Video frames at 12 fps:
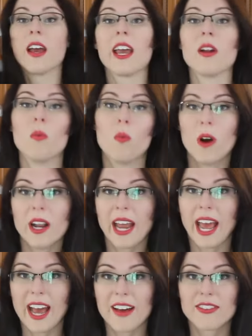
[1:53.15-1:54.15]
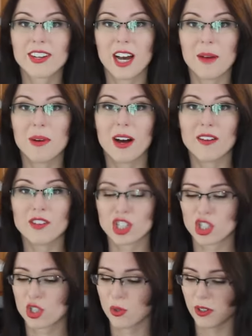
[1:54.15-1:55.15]
and 1/2 cup of
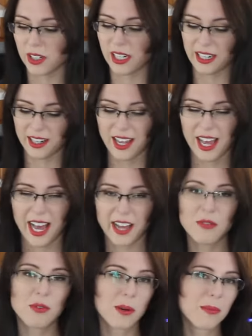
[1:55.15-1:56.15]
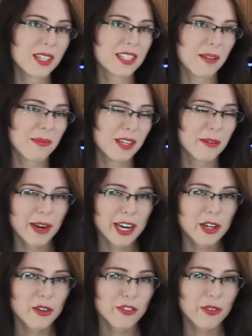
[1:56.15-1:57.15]
shortening. I warmed this up in the
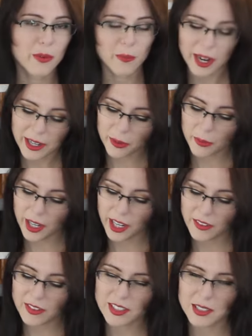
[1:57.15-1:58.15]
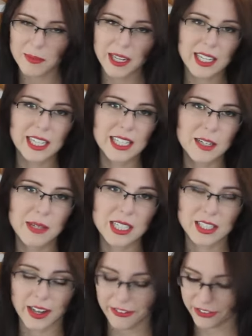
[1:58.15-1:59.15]
microwave just to make it a little bit
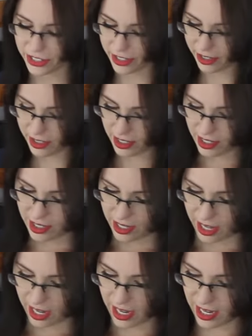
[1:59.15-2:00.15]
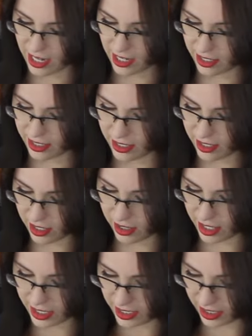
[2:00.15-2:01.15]
softer, and a lot of